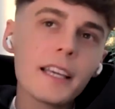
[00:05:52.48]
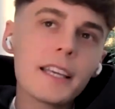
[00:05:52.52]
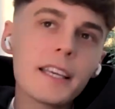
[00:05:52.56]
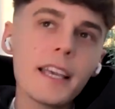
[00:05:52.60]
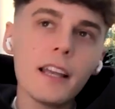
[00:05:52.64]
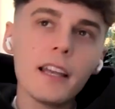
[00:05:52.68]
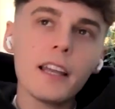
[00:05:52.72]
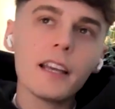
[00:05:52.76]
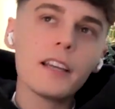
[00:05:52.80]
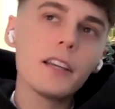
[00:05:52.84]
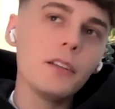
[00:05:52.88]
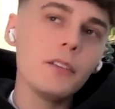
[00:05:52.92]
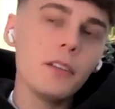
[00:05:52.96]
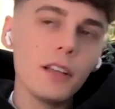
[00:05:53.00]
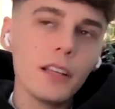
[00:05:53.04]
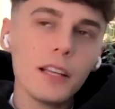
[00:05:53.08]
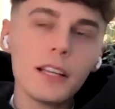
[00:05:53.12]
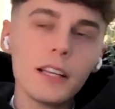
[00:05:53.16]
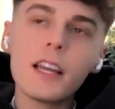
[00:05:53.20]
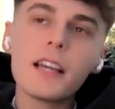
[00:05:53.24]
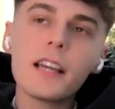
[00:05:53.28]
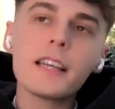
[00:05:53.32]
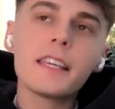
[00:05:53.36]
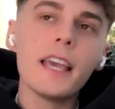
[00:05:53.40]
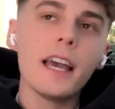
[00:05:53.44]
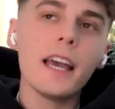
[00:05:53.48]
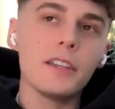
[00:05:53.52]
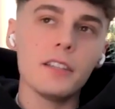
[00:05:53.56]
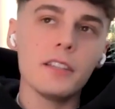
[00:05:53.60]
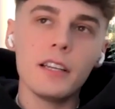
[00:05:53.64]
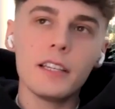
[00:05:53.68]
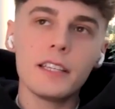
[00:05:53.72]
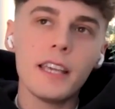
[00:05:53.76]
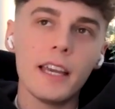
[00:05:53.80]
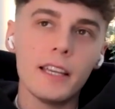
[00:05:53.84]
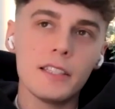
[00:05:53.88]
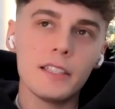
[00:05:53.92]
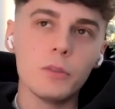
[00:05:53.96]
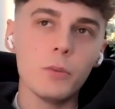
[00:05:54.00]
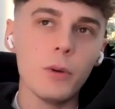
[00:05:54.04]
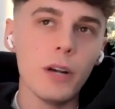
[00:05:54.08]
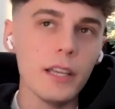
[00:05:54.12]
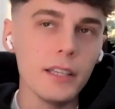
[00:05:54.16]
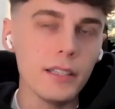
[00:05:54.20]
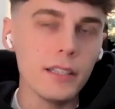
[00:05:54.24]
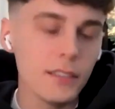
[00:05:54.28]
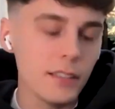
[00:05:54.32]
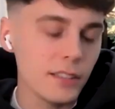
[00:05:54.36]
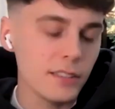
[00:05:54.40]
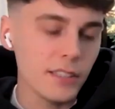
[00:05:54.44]
like a
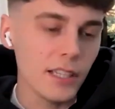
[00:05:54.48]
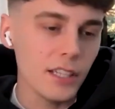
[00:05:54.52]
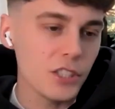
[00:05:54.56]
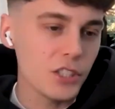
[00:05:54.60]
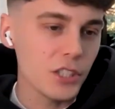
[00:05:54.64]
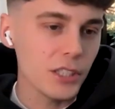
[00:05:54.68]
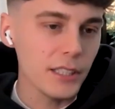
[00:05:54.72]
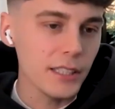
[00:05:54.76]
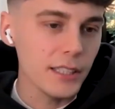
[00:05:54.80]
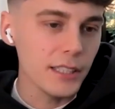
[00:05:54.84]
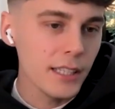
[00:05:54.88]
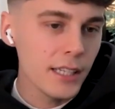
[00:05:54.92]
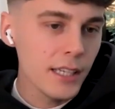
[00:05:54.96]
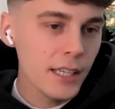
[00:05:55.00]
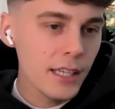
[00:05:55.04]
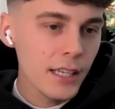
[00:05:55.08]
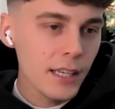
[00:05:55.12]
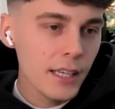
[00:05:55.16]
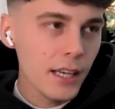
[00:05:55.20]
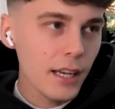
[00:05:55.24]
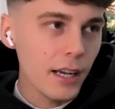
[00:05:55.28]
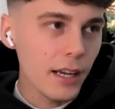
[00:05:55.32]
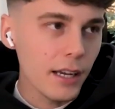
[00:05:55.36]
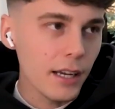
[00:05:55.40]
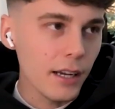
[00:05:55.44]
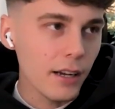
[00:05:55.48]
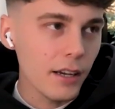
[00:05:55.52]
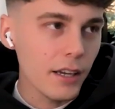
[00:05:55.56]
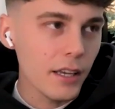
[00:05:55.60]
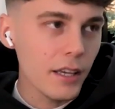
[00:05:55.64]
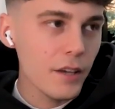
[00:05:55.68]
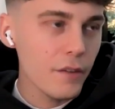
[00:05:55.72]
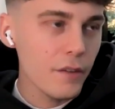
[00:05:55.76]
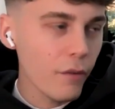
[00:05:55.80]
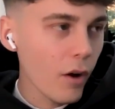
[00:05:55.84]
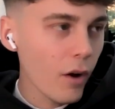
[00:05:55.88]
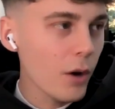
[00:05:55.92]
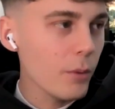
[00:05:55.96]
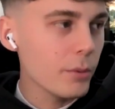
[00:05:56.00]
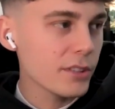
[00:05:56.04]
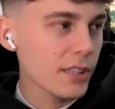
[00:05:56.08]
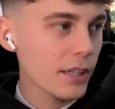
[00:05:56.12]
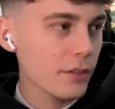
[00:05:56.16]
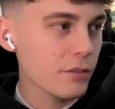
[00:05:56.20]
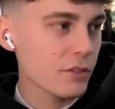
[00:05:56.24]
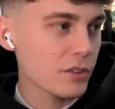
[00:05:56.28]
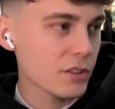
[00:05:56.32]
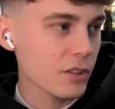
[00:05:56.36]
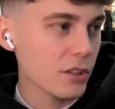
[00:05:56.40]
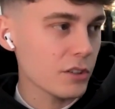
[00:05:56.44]
getaway essentially. If I was
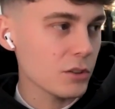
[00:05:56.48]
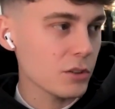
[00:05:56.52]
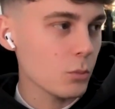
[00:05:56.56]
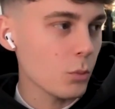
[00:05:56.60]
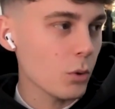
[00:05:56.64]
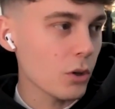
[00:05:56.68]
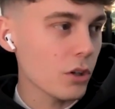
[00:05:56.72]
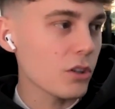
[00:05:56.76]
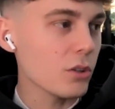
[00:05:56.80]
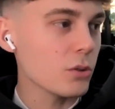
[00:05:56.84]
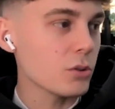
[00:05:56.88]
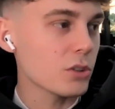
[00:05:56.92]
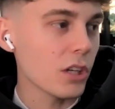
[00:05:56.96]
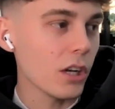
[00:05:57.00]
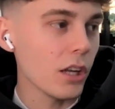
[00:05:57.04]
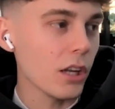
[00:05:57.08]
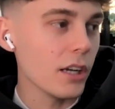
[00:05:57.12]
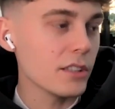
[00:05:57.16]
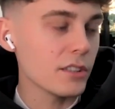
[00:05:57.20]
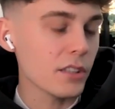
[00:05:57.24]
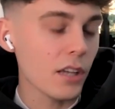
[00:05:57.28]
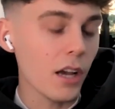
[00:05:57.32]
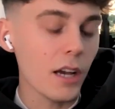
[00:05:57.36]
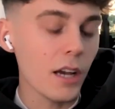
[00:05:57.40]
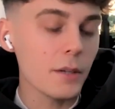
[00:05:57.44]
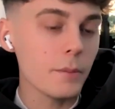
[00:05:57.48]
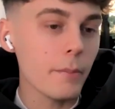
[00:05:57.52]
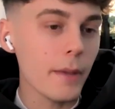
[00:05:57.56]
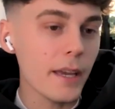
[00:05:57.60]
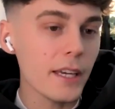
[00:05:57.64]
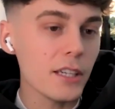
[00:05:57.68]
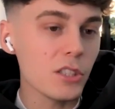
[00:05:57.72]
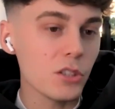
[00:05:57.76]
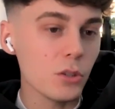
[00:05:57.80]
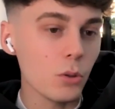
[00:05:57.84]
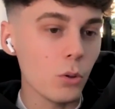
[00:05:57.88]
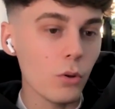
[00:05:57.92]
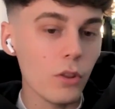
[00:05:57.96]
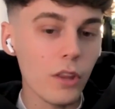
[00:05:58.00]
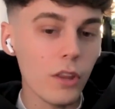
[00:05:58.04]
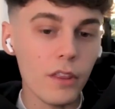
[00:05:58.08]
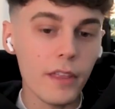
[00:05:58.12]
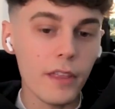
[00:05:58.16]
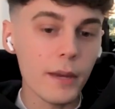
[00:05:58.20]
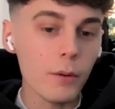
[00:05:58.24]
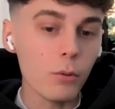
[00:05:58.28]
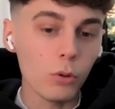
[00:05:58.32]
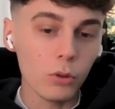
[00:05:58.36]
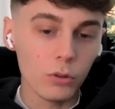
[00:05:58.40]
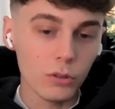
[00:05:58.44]
advertising one of those clients, I'd make sure that
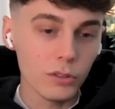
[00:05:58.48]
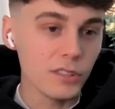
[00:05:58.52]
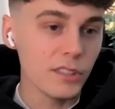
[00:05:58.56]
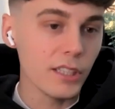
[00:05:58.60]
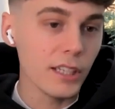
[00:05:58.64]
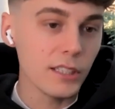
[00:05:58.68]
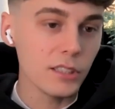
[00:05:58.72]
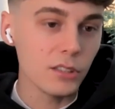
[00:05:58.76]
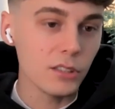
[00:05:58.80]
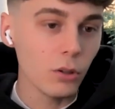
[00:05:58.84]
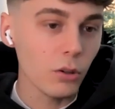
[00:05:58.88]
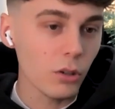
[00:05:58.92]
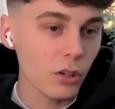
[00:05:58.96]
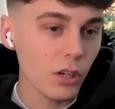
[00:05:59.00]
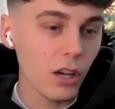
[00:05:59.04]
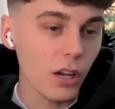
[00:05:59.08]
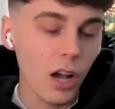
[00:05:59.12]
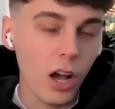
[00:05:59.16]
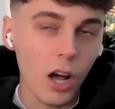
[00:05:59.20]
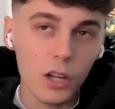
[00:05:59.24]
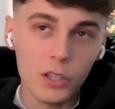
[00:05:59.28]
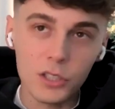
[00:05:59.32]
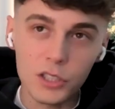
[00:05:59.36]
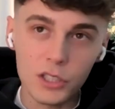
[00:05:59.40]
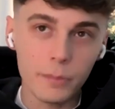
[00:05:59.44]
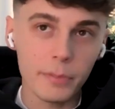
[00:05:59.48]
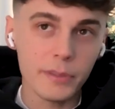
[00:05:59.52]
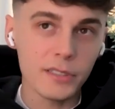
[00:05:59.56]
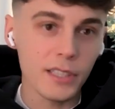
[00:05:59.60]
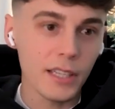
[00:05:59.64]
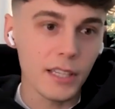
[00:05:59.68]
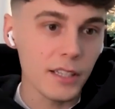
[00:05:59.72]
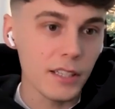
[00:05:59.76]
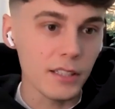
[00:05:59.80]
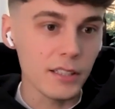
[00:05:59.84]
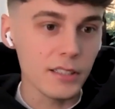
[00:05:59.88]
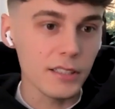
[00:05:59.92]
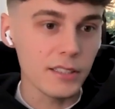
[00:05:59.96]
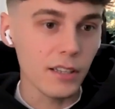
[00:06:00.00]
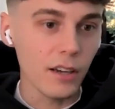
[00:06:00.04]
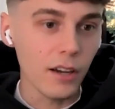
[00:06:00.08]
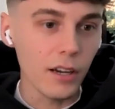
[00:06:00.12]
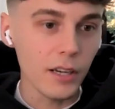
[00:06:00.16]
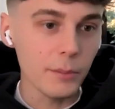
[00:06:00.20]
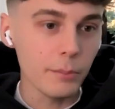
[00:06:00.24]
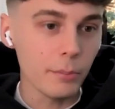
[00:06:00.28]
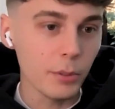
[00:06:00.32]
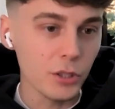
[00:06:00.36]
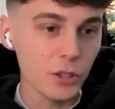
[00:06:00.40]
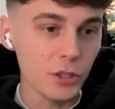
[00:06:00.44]
they were on TikTok 100% of the
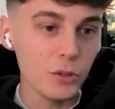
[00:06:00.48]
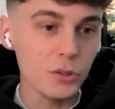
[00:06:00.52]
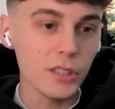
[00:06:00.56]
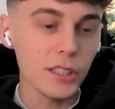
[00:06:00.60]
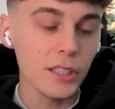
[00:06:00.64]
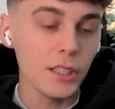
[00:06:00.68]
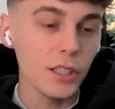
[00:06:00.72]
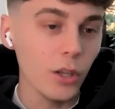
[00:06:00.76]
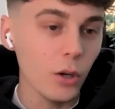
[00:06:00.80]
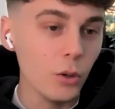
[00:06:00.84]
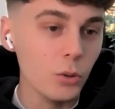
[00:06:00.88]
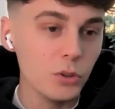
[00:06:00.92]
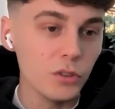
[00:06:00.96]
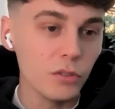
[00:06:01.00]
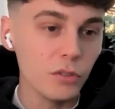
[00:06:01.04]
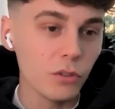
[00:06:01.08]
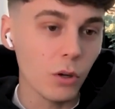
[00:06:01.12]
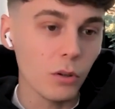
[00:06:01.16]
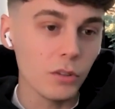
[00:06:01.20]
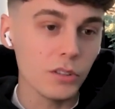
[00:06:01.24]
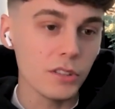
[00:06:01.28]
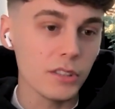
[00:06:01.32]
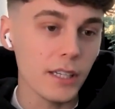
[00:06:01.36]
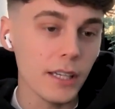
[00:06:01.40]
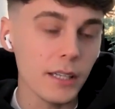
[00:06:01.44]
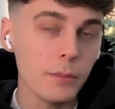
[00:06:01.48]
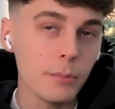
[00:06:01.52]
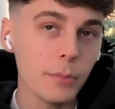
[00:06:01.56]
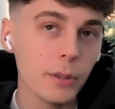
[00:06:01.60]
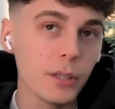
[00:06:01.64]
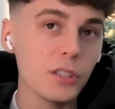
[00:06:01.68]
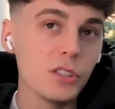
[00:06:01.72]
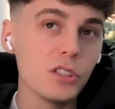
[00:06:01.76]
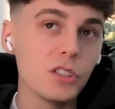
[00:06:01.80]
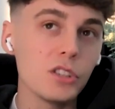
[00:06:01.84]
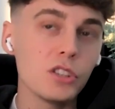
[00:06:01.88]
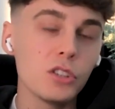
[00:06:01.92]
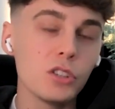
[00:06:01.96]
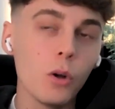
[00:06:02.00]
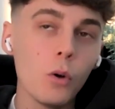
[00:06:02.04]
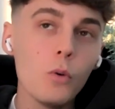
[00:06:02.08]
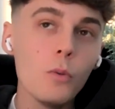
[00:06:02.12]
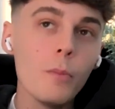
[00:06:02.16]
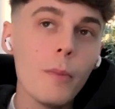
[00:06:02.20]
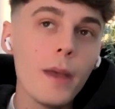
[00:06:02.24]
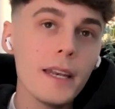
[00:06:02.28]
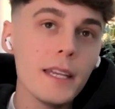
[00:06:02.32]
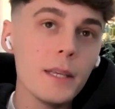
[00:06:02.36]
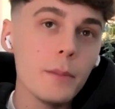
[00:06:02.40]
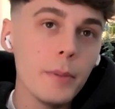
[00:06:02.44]
time, producing loads of content, because so
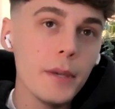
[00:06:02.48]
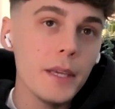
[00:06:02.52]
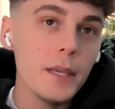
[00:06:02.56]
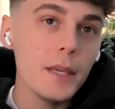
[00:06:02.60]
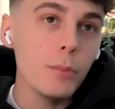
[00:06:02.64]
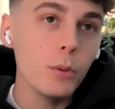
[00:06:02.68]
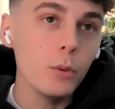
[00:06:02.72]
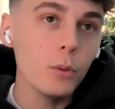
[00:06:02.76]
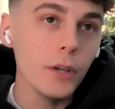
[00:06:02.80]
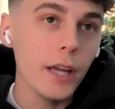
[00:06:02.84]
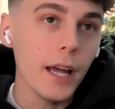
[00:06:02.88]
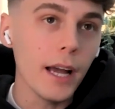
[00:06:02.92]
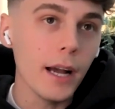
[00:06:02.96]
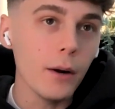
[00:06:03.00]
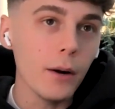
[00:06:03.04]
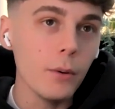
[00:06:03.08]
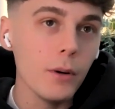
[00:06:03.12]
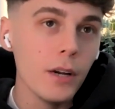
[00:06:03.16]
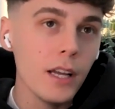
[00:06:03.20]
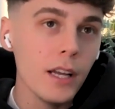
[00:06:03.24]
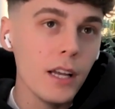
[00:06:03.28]
many people now